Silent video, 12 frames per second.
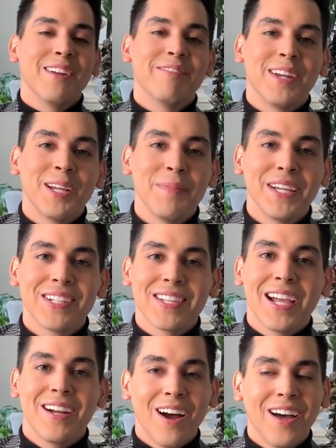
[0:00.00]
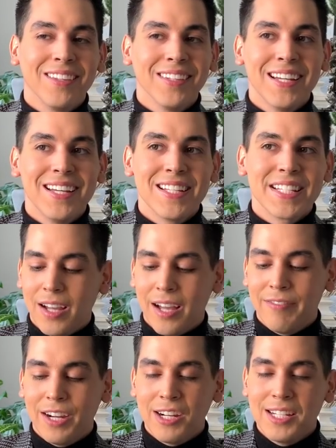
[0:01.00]
funny because I got Liz a
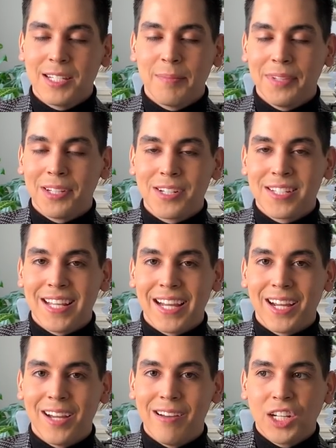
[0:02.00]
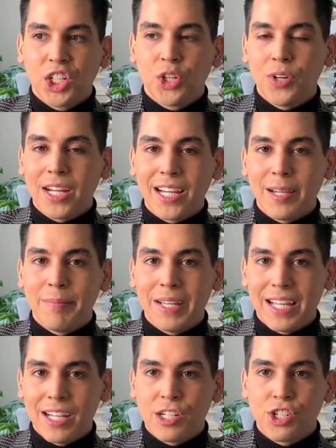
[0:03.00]
very similar set of
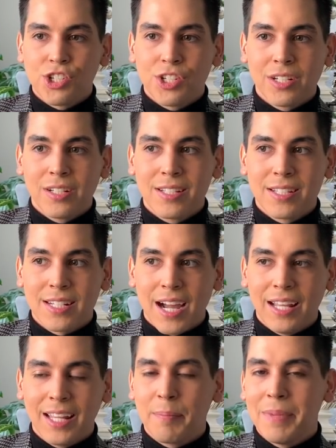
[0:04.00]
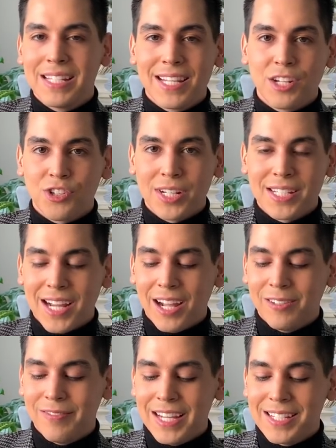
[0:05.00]
cream-ish style, like mid-century
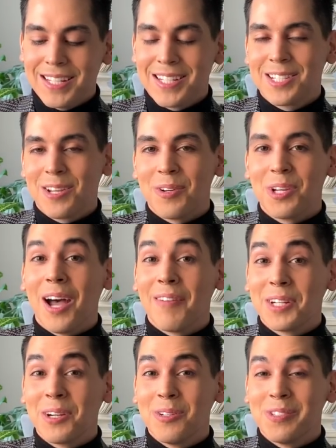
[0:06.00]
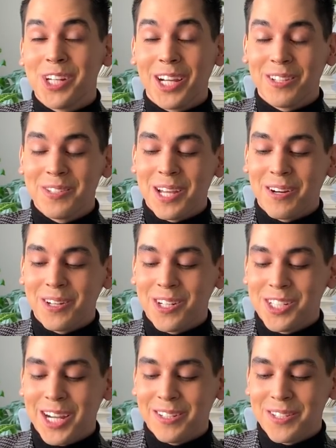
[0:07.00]
style vases. So you'll have to go check those out on
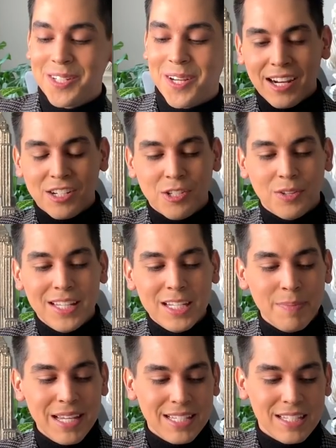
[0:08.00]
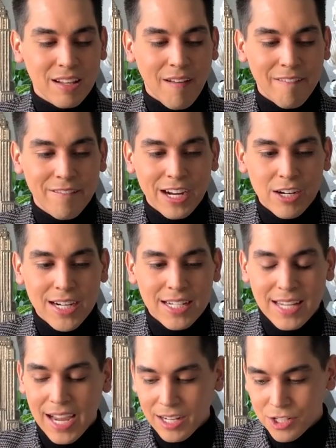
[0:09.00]
her channel too. So this piece is very
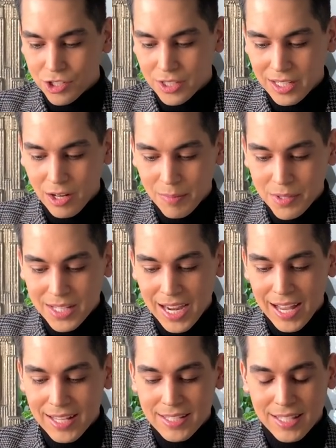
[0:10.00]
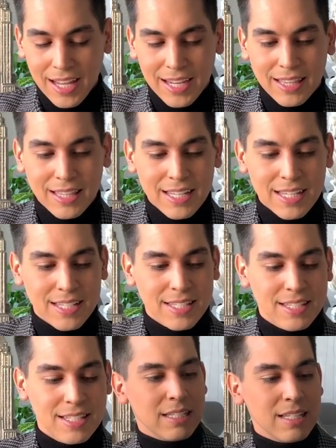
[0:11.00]
textured. It almost has like
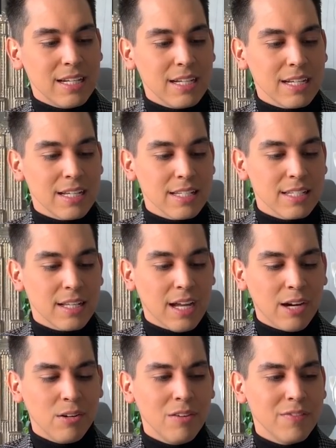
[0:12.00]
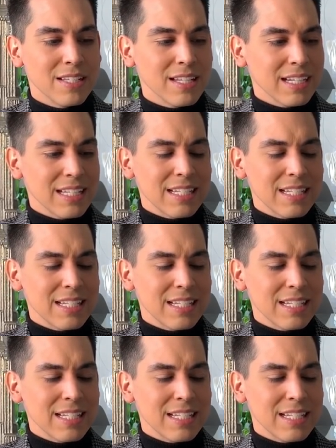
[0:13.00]
this, it's like a, I don't know if it's like a